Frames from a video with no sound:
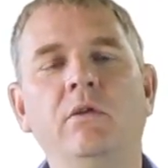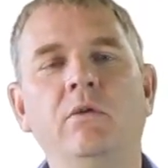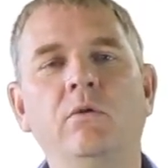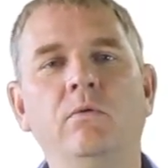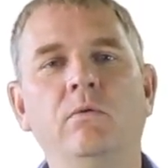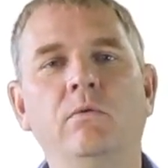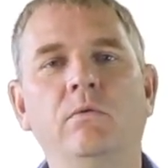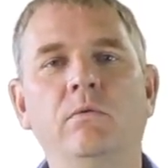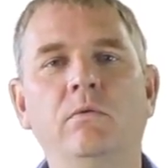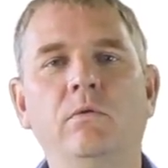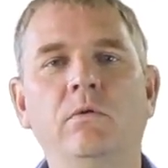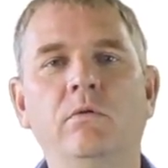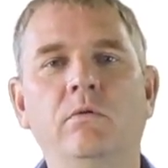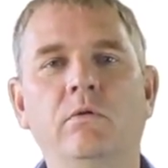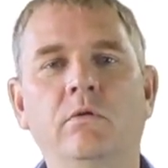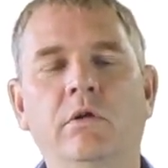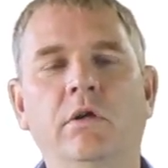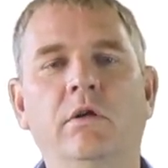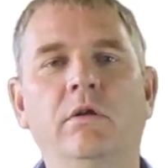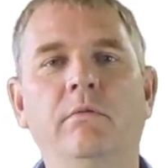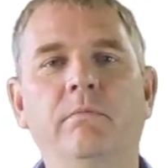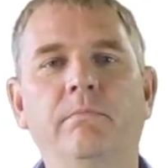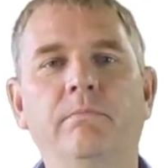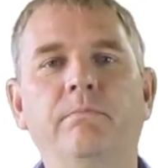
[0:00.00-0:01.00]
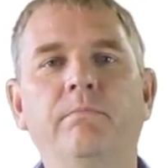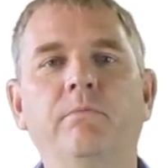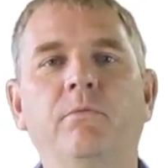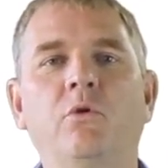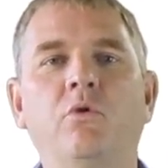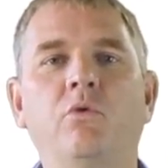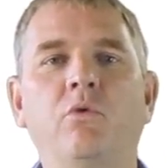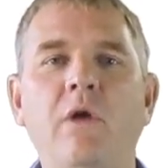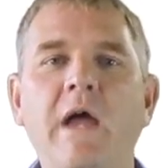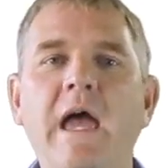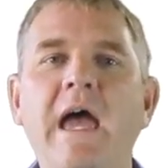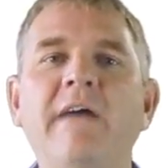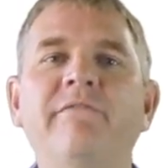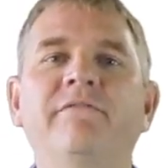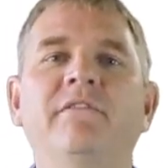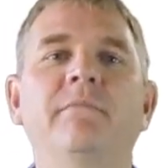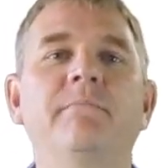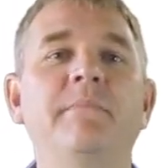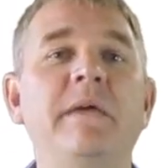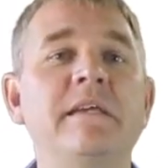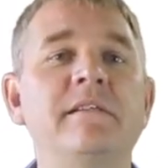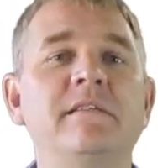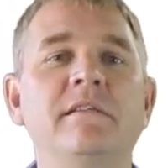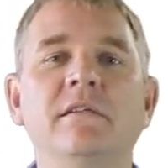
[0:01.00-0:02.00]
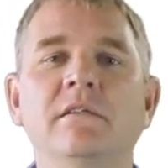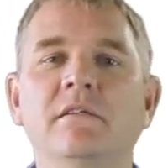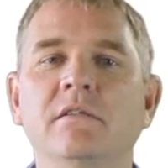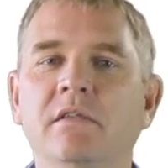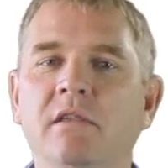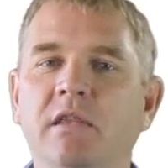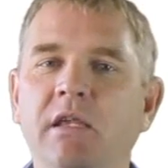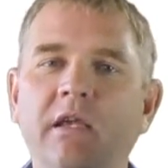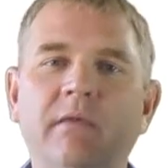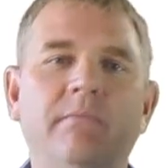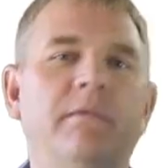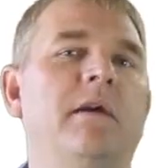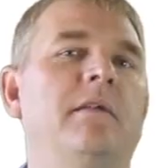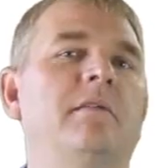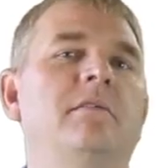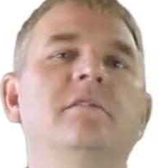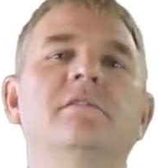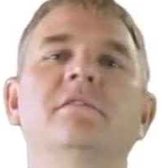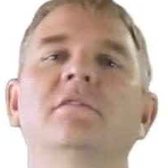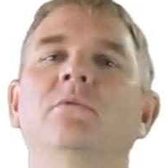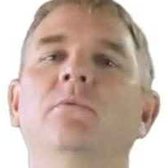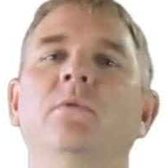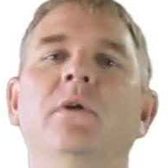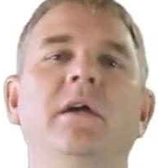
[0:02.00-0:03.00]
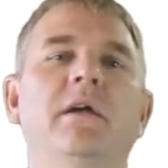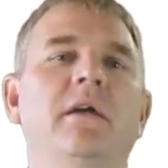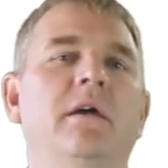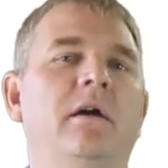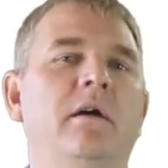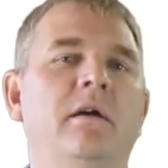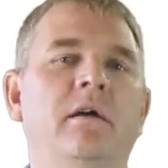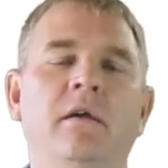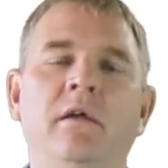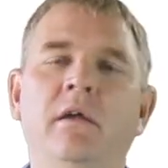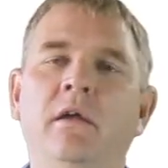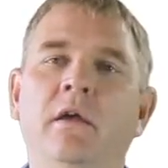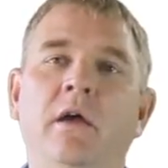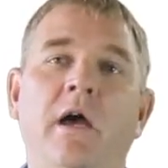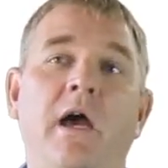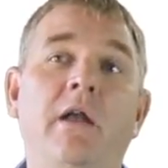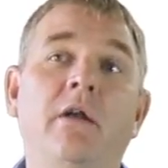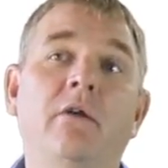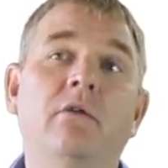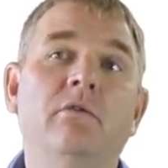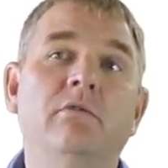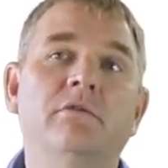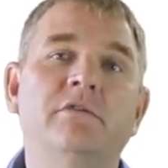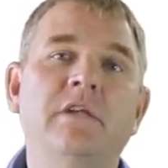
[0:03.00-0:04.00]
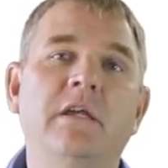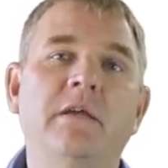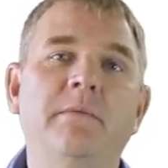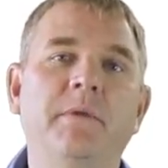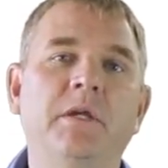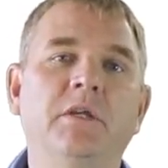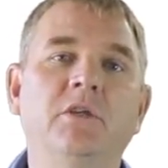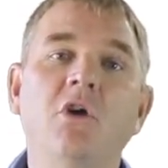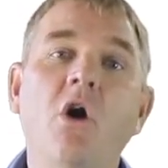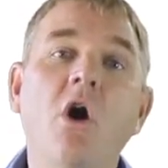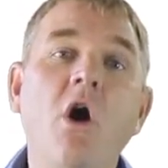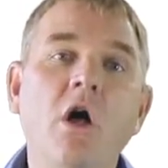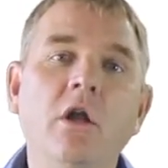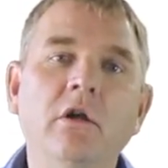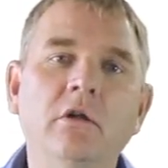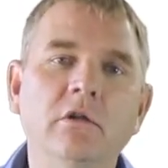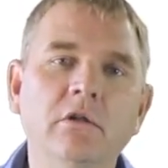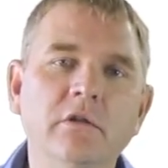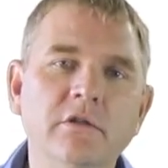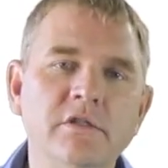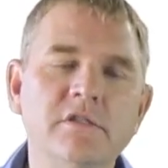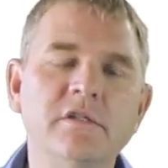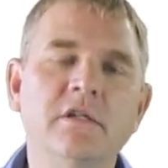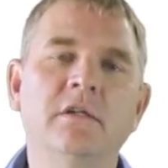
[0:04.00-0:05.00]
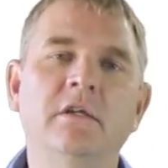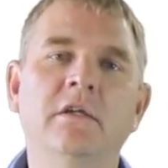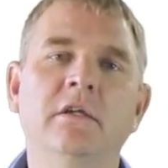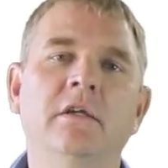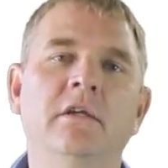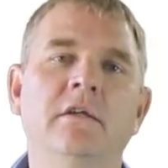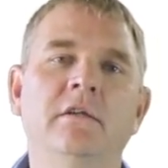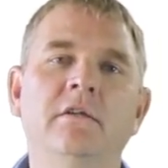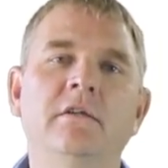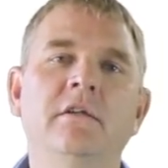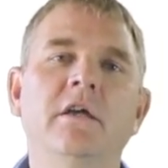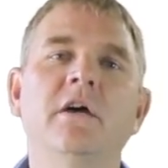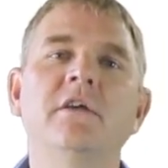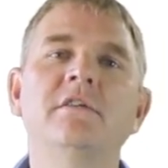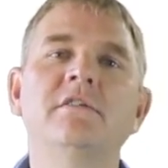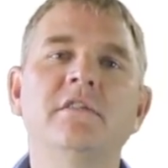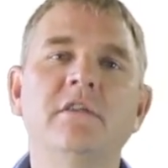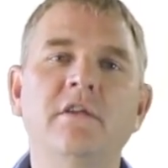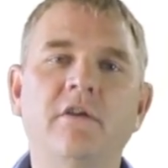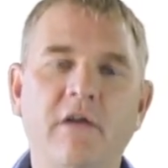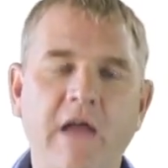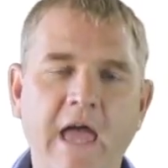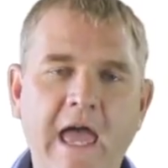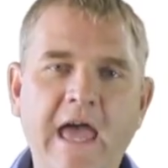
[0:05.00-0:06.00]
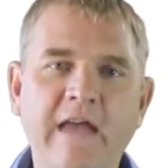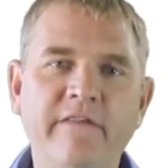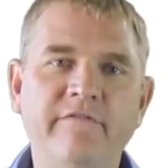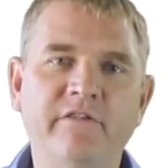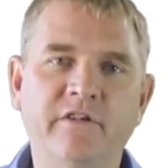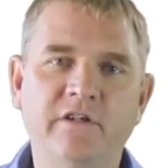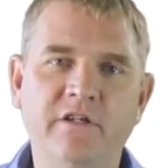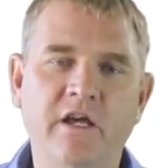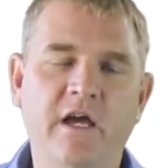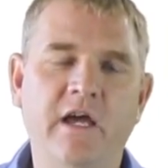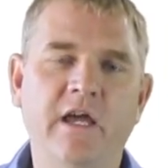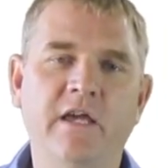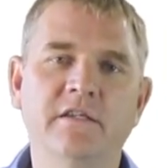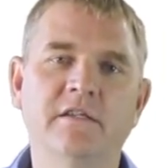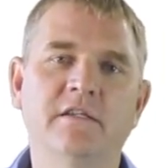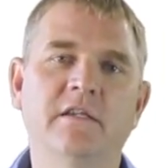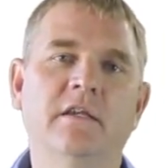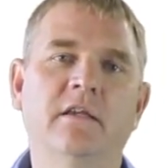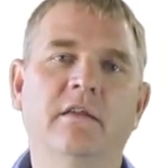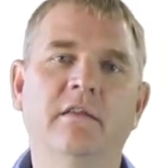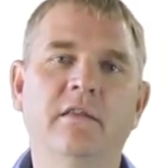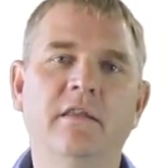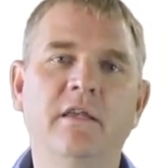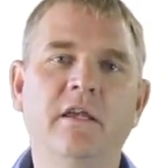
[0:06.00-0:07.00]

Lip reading: you're going to craft a message. Think about just the way, I don't know, say a McDonald's does their advertising.